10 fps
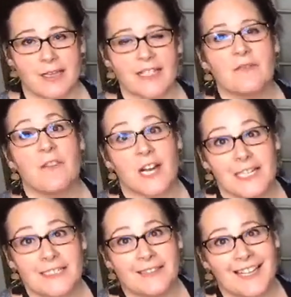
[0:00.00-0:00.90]
it's
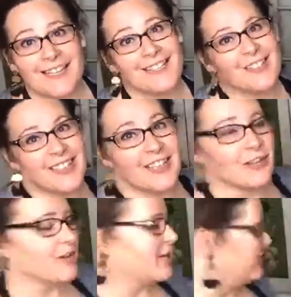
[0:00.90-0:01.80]
fun, and you can get
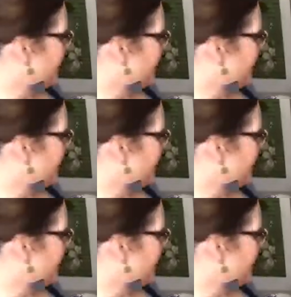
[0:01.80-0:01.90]
a great